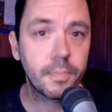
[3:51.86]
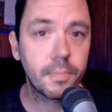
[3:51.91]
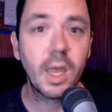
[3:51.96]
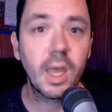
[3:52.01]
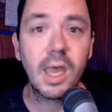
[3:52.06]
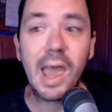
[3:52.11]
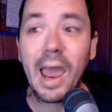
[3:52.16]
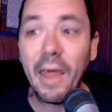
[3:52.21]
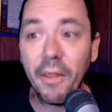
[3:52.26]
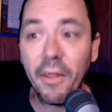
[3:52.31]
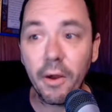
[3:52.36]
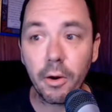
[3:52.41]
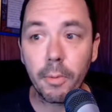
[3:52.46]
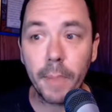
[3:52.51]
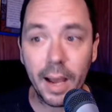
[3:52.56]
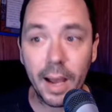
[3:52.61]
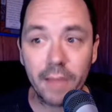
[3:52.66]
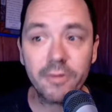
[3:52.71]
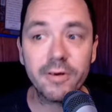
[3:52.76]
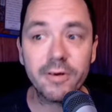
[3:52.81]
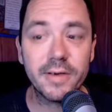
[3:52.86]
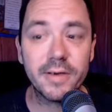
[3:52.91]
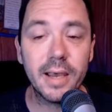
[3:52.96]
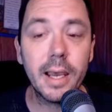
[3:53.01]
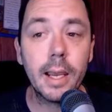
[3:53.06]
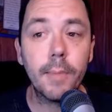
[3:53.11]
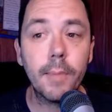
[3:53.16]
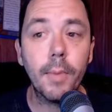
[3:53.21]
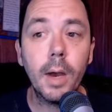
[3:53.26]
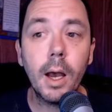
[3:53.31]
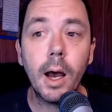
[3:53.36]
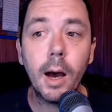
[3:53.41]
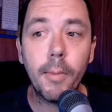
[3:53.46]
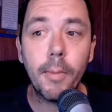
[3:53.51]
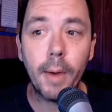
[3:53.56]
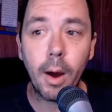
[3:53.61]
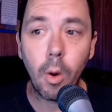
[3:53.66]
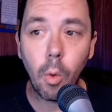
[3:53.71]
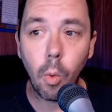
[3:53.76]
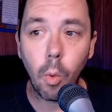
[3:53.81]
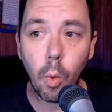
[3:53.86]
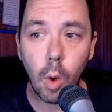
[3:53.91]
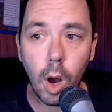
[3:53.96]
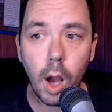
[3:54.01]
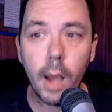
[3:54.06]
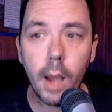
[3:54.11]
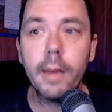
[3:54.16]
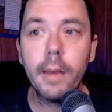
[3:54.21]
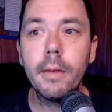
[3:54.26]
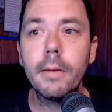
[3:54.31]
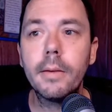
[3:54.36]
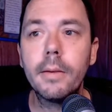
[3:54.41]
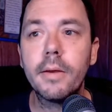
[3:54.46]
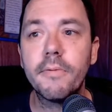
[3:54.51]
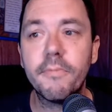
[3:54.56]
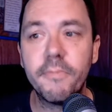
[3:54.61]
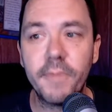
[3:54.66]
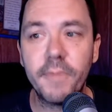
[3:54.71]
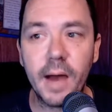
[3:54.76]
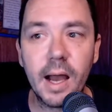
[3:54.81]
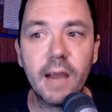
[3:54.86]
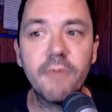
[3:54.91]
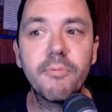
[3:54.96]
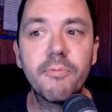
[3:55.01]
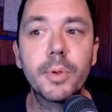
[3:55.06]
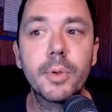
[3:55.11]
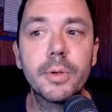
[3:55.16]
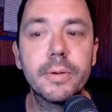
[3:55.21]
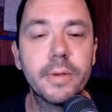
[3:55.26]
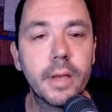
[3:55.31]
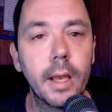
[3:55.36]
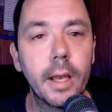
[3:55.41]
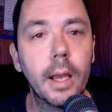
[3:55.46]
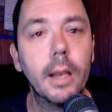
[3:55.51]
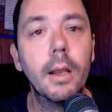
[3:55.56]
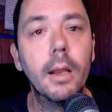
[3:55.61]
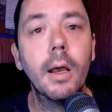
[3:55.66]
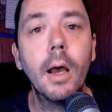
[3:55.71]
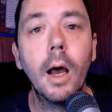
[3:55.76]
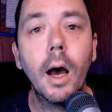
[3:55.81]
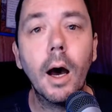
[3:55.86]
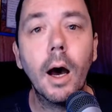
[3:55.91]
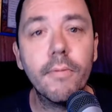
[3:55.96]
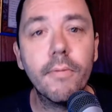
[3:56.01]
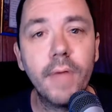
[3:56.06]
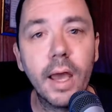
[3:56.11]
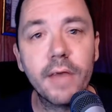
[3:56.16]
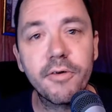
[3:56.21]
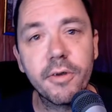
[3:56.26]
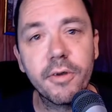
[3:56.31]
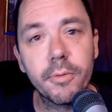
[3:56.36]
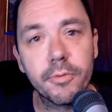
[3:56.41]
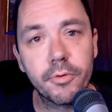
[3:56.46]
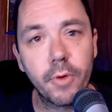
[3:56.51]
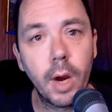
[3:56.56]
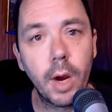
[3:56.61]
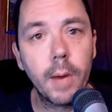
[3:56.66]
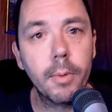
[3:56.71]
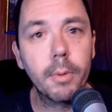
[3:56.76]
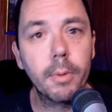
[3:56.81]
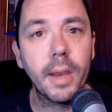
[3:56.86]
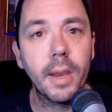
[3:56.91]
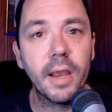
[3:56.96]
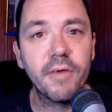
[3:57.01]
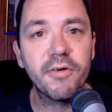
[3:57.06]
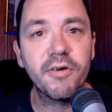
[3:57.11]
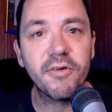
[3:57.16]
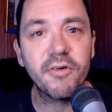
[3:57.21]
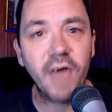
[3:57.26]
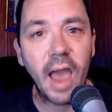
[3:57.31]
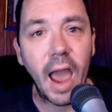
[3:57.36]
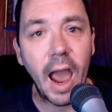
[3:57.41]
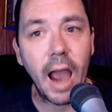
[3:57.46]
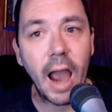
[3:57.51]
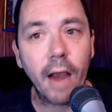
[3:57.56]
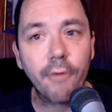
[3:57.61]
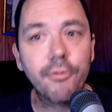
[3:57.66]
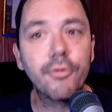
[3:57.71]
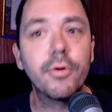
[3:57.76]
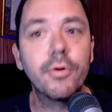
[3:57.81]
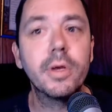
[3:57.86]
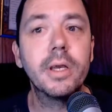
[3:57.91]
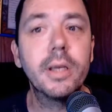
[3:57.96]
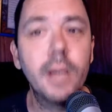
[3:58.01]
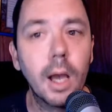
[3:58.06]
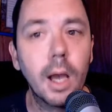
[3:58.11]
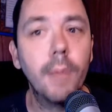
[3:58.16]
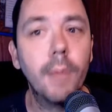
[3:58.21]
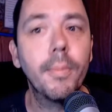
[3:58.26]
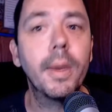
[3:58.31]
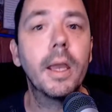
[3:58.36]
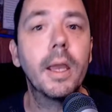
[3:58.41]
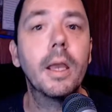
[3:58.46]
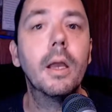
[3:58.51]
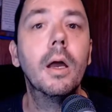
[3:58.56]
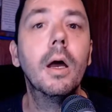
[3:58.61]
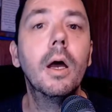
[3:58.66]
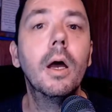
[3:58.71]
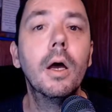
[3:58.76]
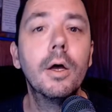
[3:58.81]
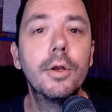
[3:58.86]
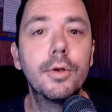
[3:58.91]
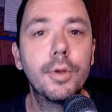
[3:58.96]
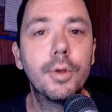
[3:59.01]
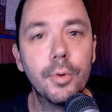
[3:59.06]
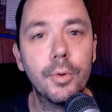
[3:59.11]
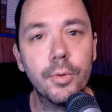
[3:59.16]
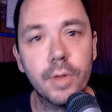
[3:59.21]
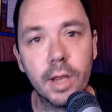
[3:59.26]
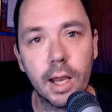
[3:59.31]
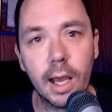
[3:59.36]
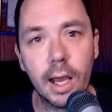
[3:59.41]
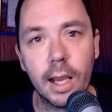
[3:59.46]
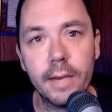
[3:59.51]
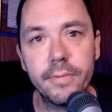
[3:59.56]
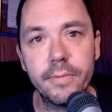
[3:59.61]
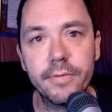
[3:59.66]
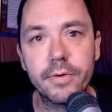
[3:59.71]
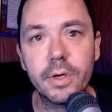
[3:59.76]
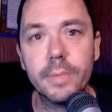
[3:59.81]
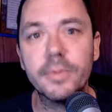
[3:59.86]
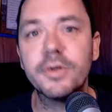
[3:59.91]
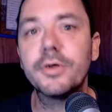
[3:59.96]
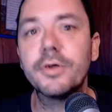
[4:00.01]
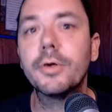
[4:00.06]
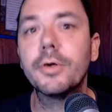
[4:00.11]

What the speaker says: and they're about the same. About 1 to 5% of that subscriber base is actually coming to the live streams. So